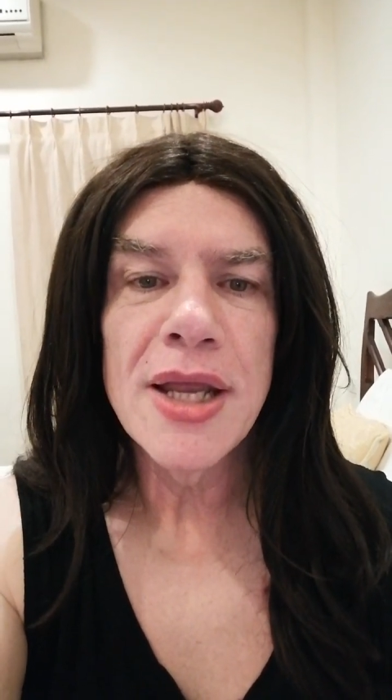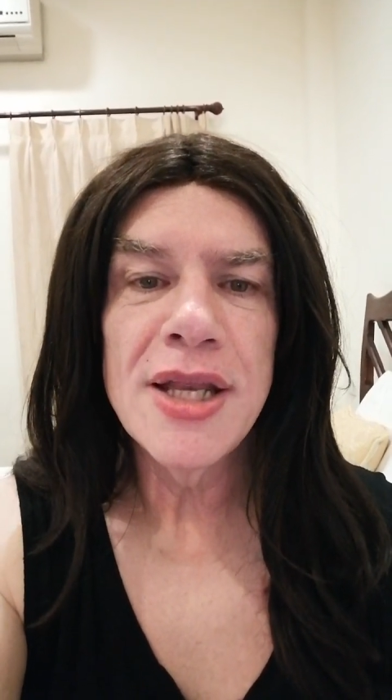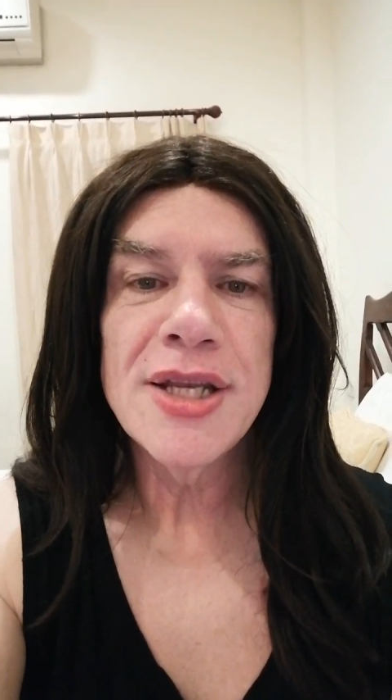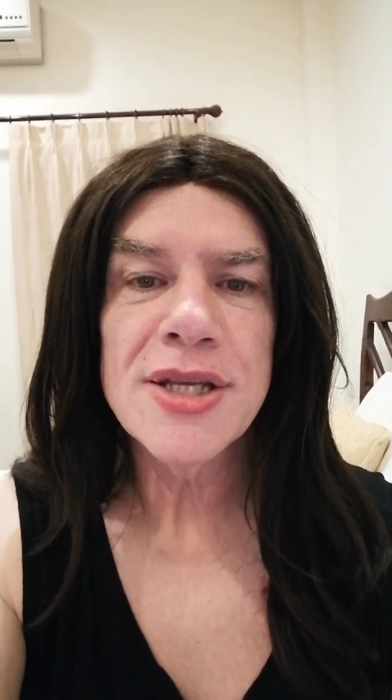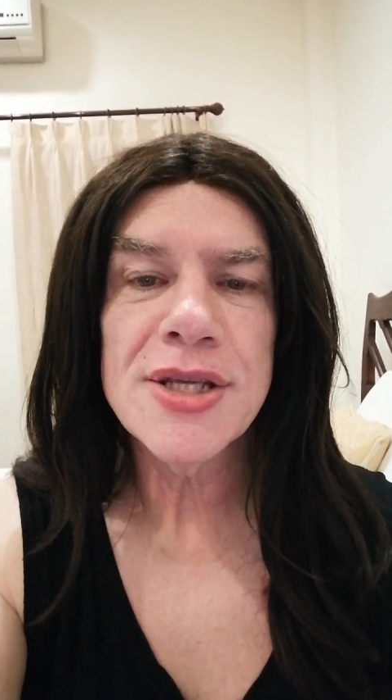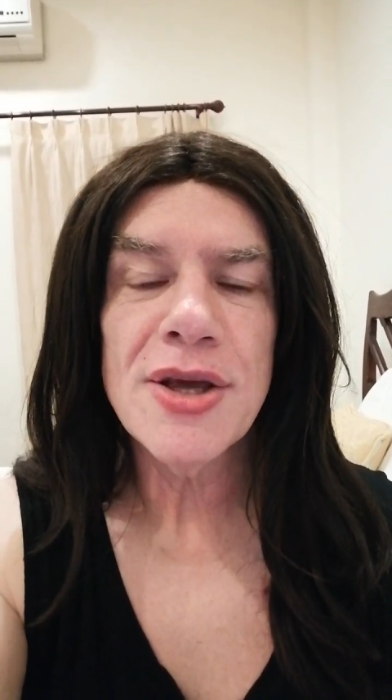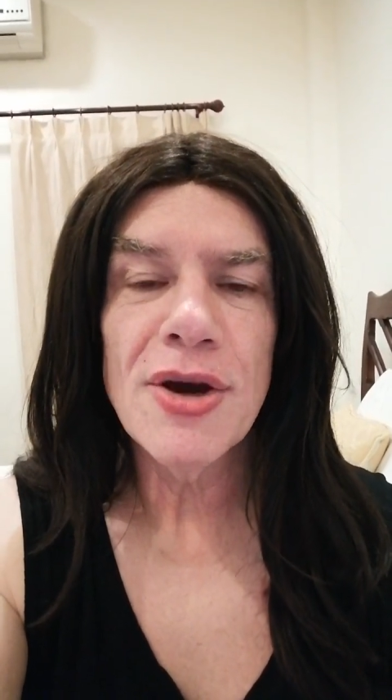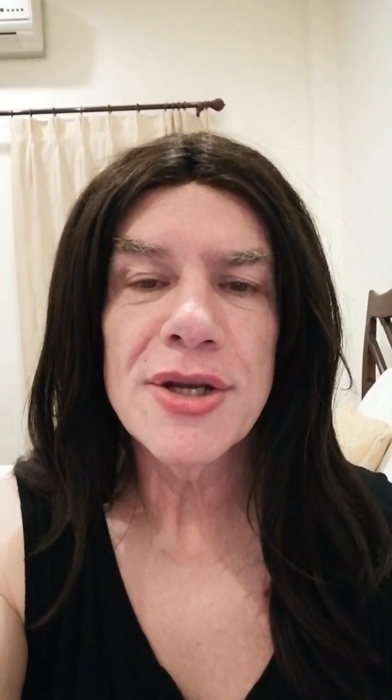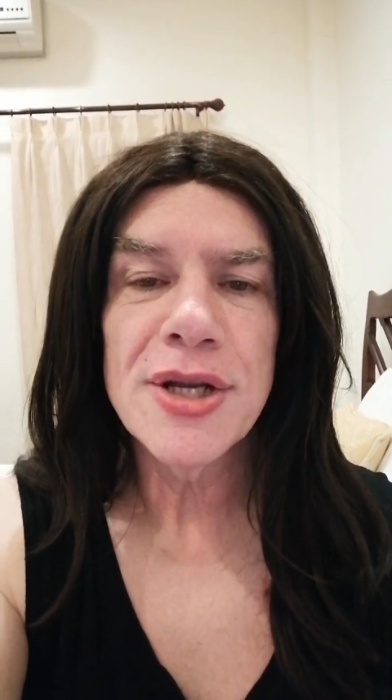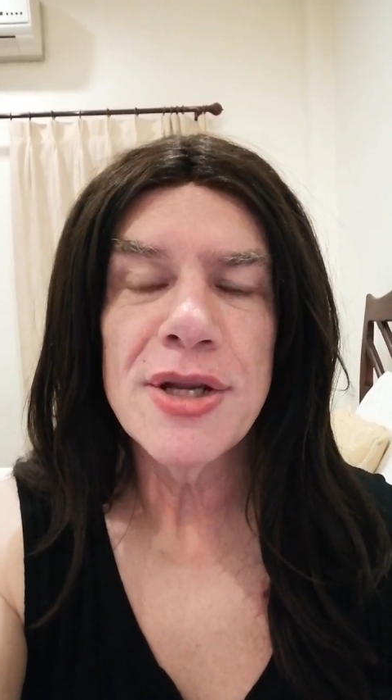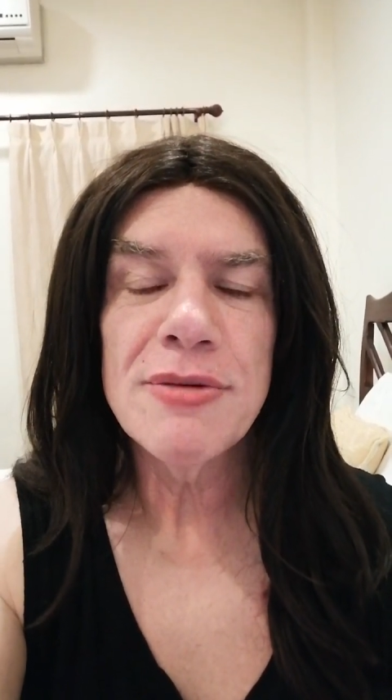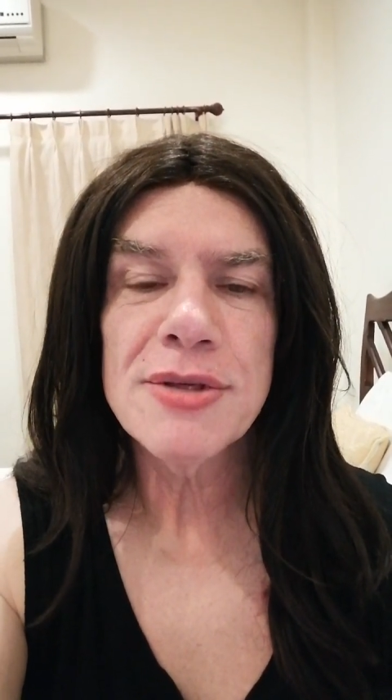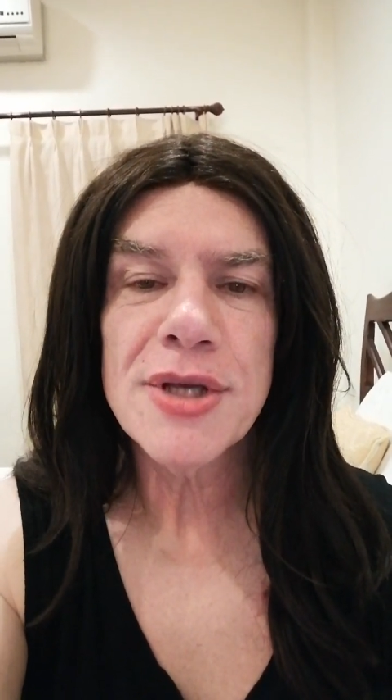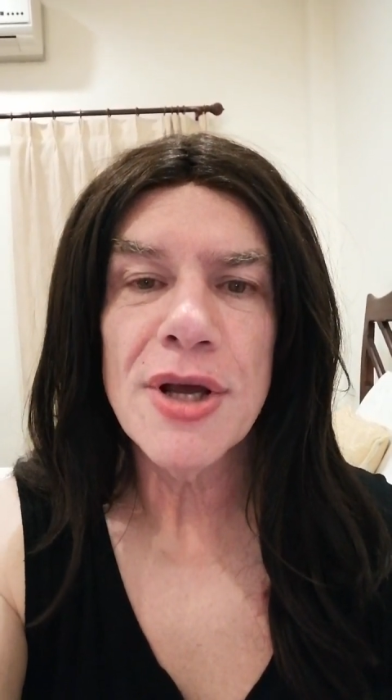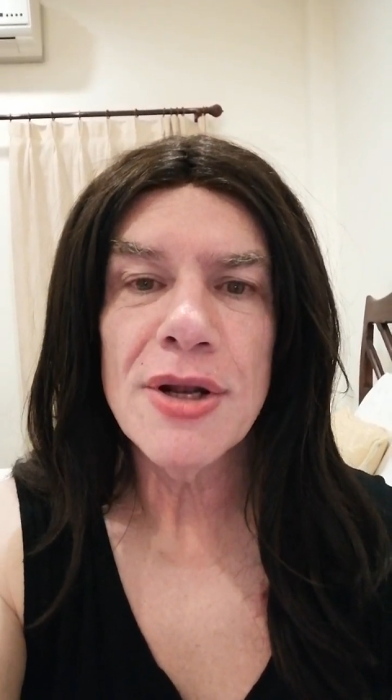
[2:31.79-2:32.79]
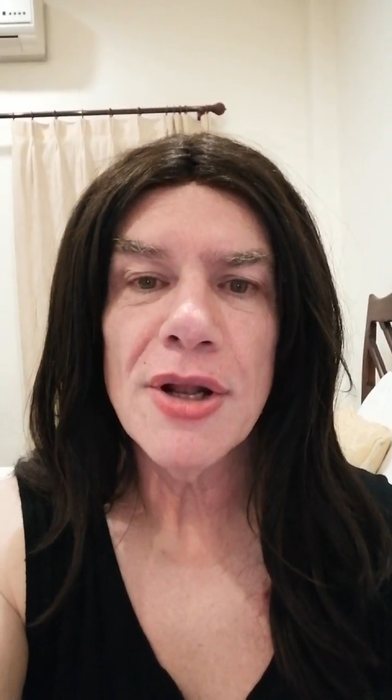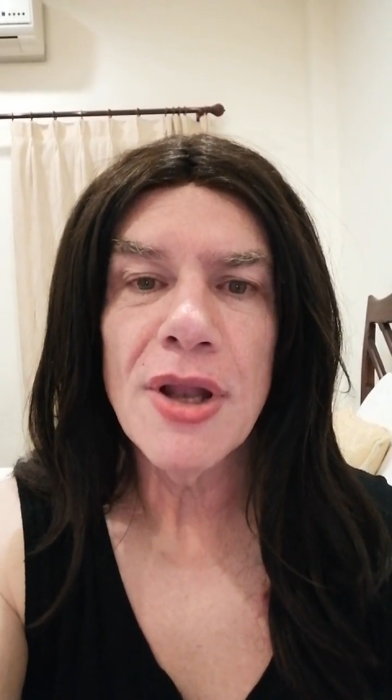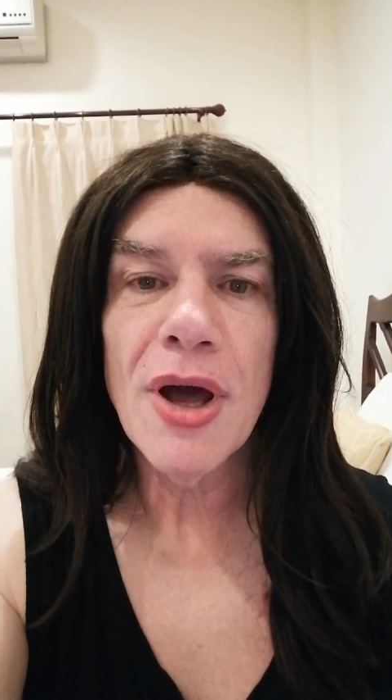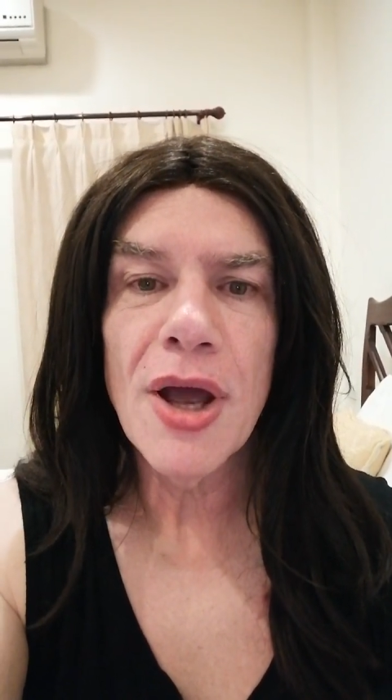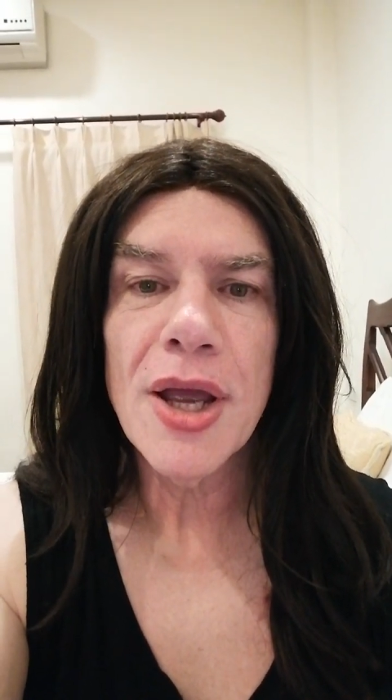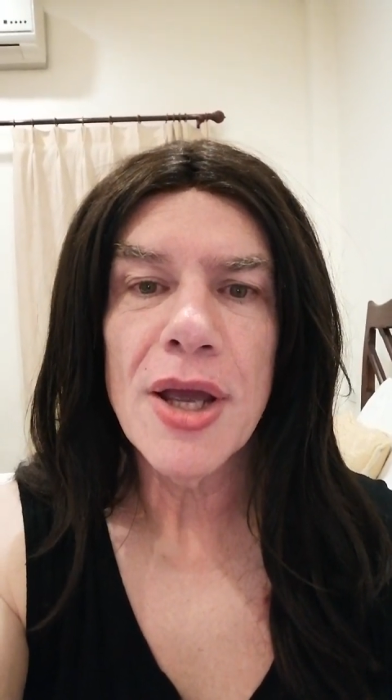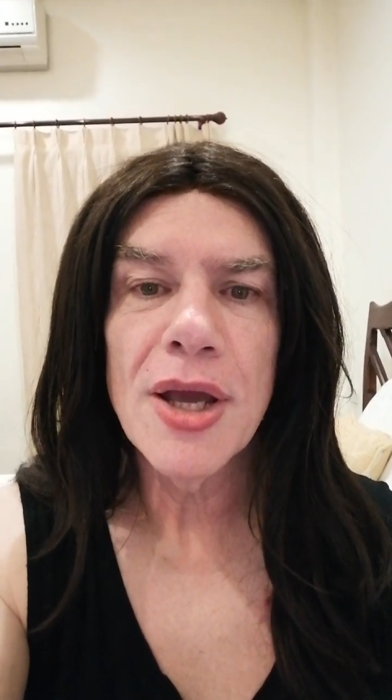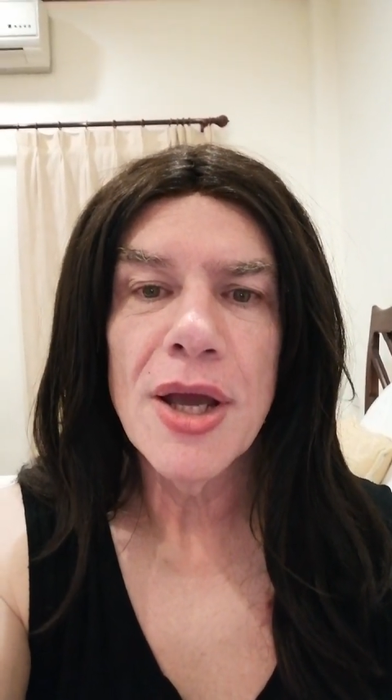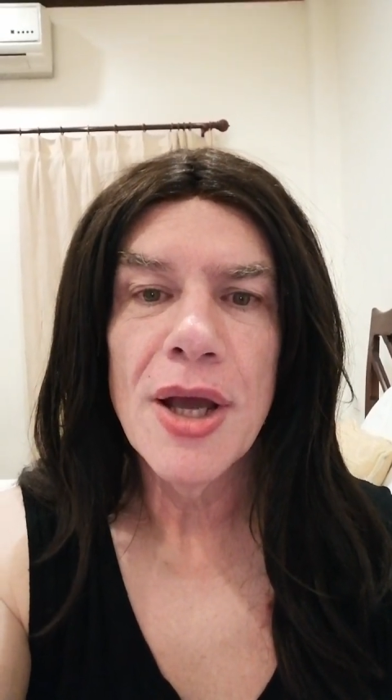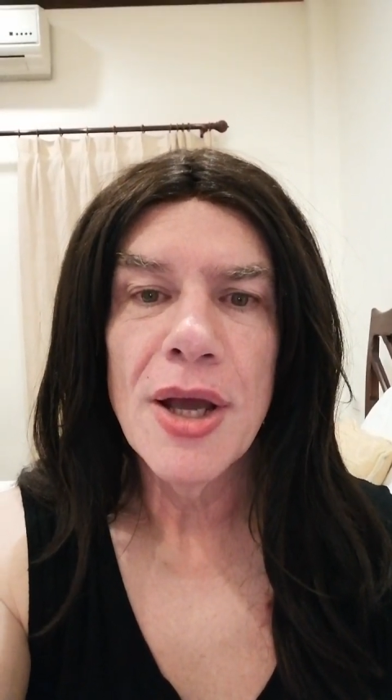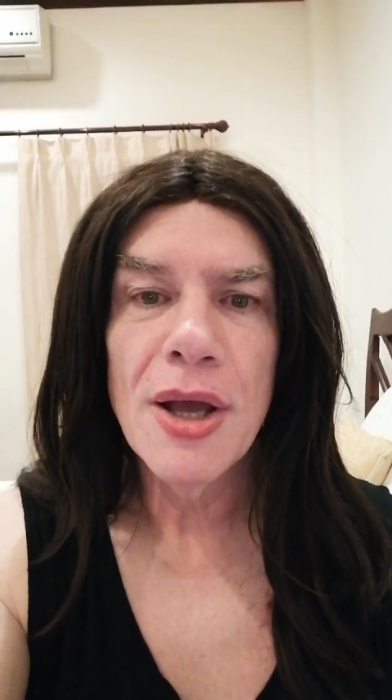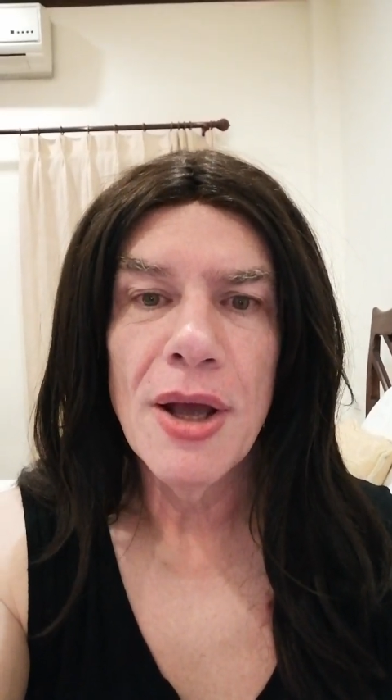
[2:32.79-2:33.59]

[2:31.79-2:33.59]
he decided he was going to like